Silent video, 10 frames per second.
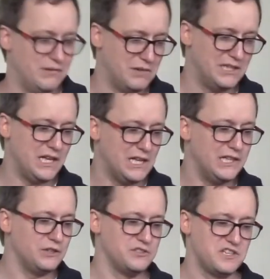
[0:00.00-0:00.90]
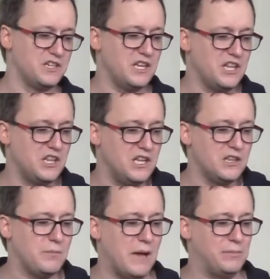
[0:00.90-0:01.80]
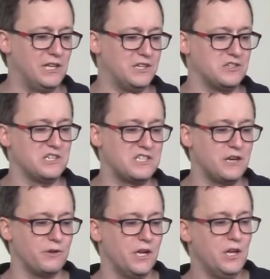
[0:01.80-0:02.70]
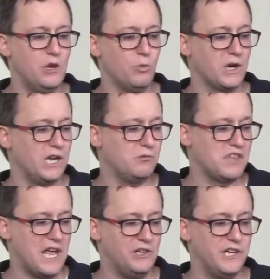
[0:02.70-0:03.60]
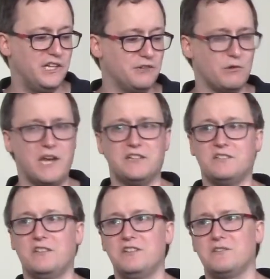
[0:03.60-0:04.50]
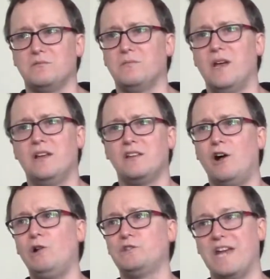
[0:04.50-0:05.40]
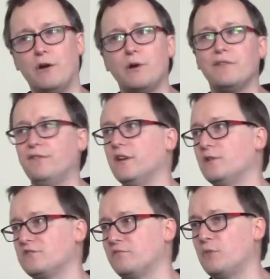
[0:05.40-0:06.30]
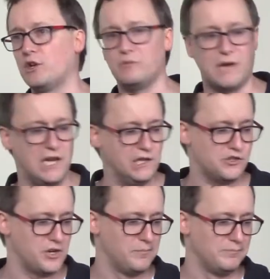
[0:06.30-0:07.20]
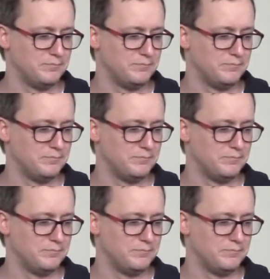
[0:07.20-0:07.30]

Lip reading: alleles in population, etc., working with Haldane and Wright. So these are all towering figures of modern biology.